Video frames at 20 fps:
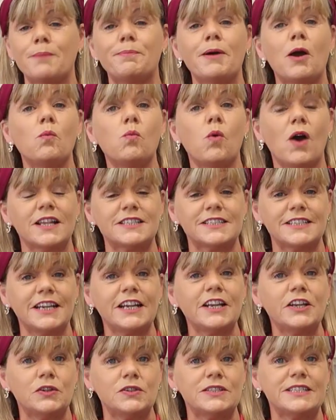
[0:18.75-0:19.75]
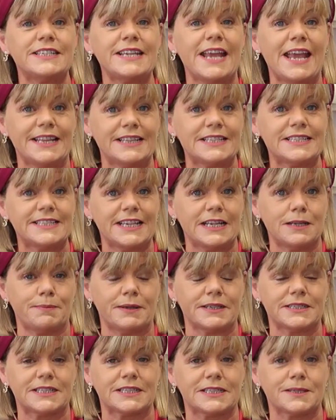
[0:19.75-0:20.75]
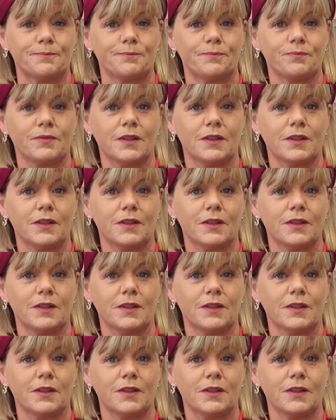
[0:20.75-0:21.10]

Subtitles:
about what's included in the syllabus.